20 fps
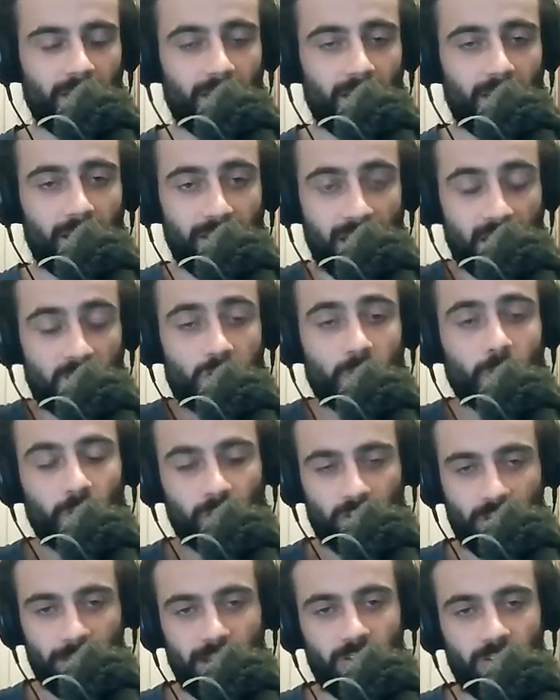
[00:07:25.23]
a natural
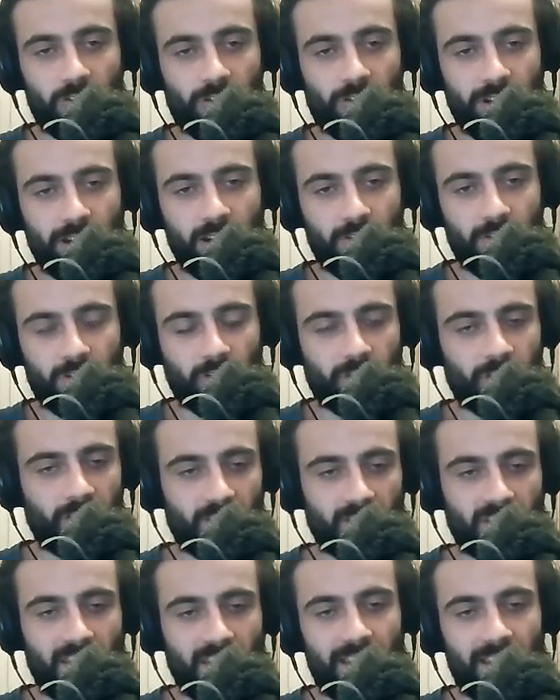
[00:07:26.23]
documentary, just as a
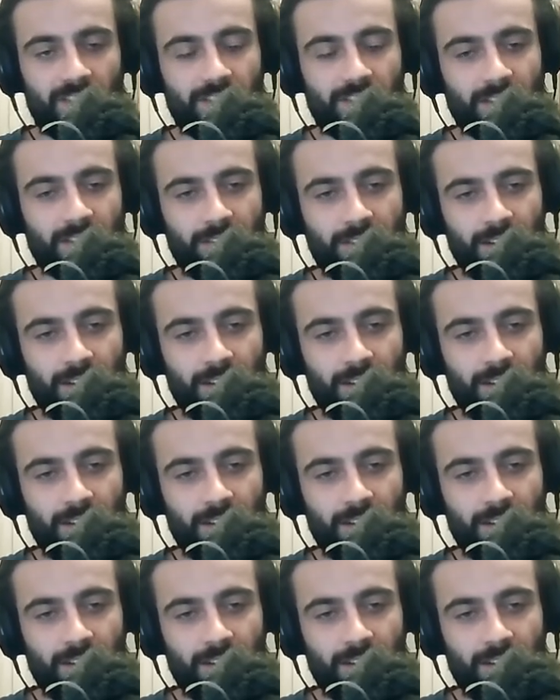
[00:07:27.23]
test?